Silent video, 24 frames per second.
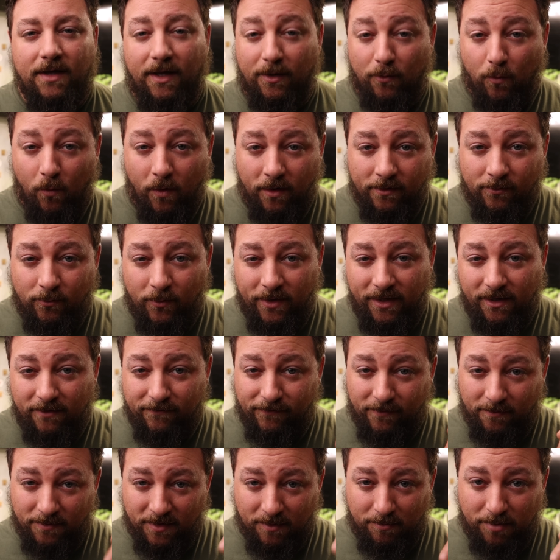In 1 week
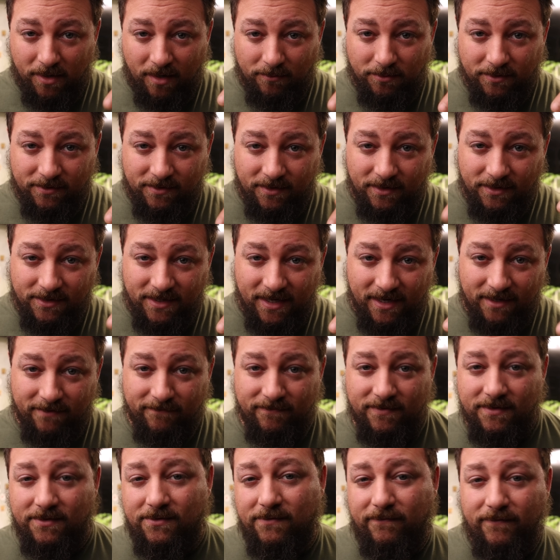from the publishing date
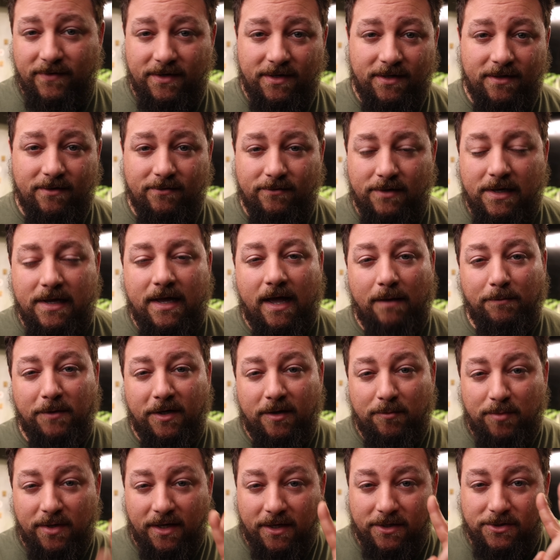of this video, I'm
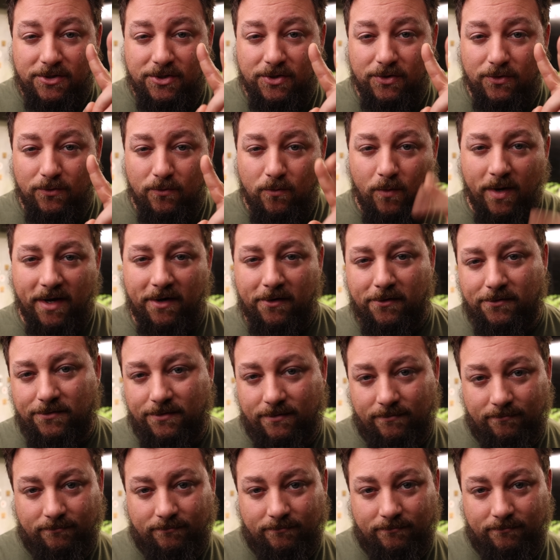gonna pick 2 winners.